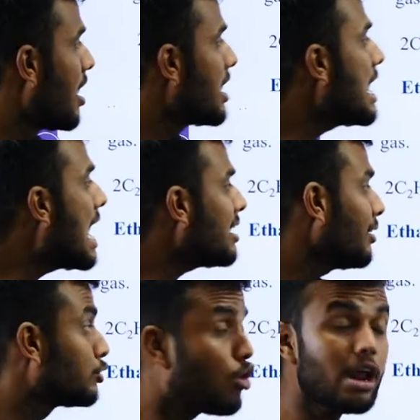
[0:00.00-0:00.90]
Here,
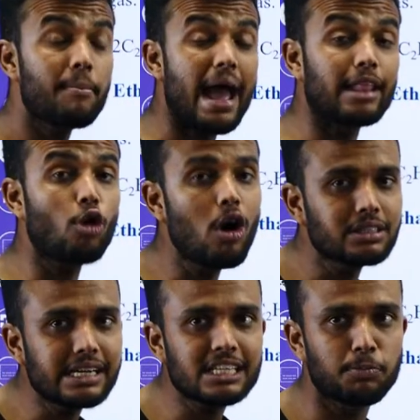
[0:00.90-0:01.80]
sodium
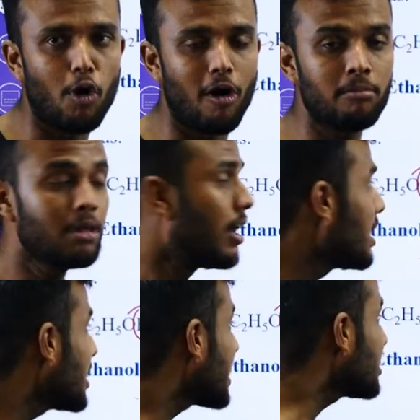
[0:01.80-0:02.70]
ethoxide is formed.
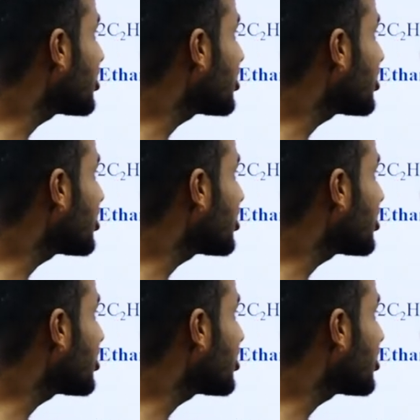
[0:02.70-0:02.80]
In the case